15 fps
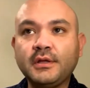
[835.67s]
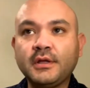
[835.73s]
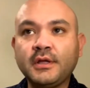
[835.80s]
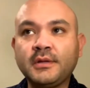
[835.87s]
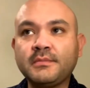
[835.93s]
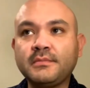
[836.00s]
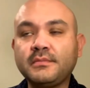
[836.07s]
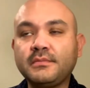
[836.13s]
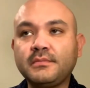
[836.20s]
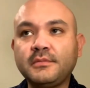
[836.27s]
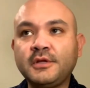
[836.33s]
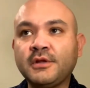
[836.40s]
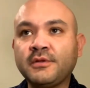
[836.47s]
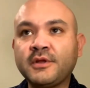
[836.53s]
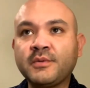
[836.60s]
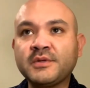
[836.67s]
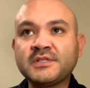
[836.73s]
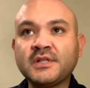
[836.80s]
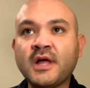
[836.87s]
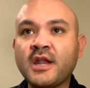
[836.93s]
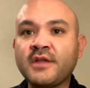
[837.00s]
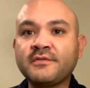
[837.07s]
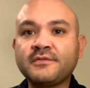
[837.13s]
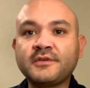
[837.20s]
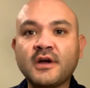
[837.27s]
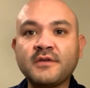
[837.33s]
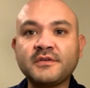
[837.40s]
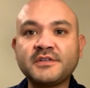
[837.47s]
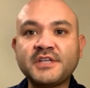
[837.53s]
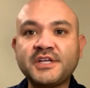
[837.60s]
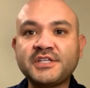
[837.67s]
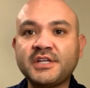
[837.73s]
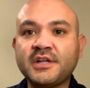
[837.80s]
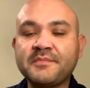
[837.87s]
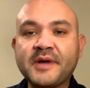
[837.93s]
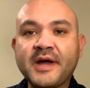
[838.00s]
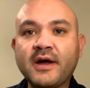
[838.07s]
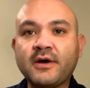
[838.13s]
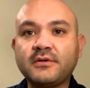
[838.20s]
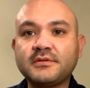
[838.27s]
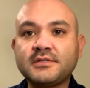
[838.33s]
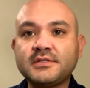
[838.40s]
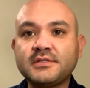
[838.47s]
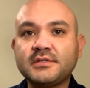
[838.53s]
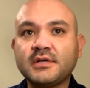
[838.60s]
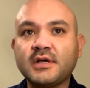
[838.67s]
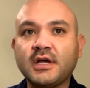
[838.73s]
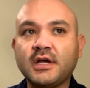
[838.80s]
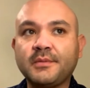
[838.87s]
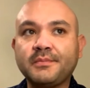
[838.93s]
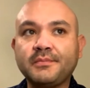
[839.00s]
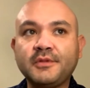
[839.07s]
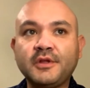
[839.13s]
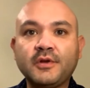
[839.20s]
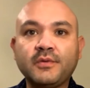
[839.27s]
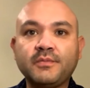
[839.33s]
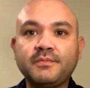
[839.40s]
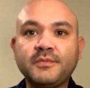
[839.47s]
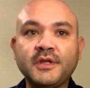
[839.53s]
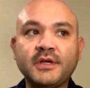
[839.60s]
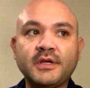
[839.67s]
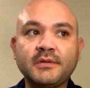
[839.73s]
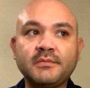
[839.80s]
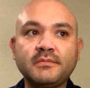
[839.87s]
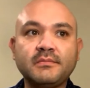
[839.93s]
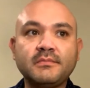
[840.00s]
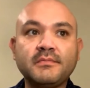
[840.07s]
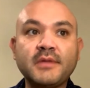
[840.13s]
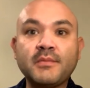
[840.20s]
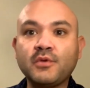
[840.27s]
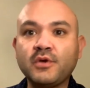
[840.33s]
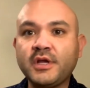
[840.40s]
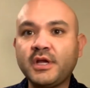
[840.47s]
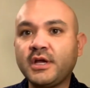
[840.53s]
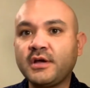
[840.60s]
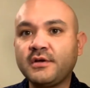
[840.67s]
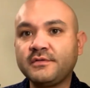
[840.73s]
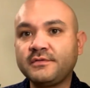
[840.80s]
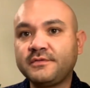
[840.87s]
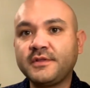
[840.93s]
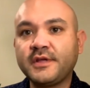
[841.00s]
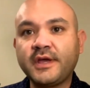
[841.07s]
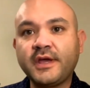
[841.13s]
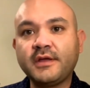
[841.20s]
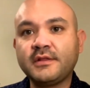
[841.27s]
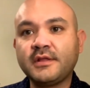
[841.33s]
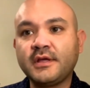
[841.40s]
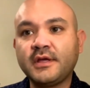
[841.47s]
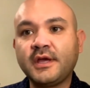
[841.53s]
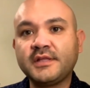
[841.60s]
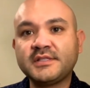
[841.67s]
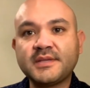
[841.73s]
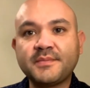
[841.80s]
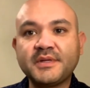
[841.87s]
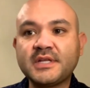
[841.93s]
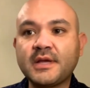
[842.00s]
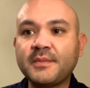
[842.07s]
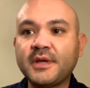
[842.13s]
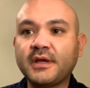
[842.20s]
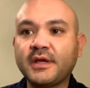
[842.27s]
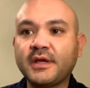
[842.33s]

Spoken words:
You know, there was a lot of conversation about, you know, the memory of the AIDS epidemic